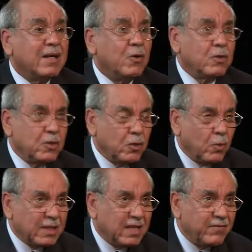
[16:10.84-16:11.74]
who, you know
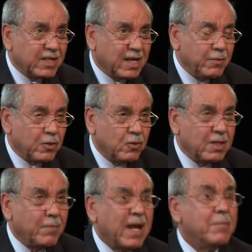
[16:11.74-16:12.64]
what David Cameron,
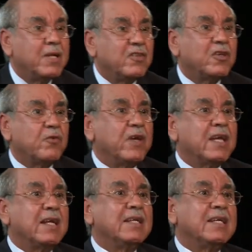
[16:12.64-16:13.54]
the Prime Minister of
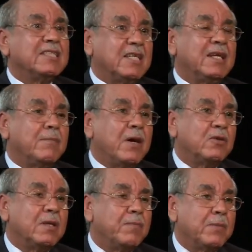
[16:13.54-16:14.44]
England, he said
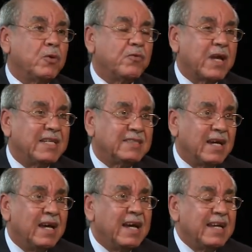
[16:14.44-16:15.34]
about the people of
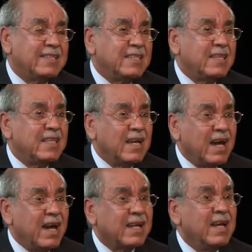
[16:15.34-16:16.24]
Gaza. He said they no, are. No, no,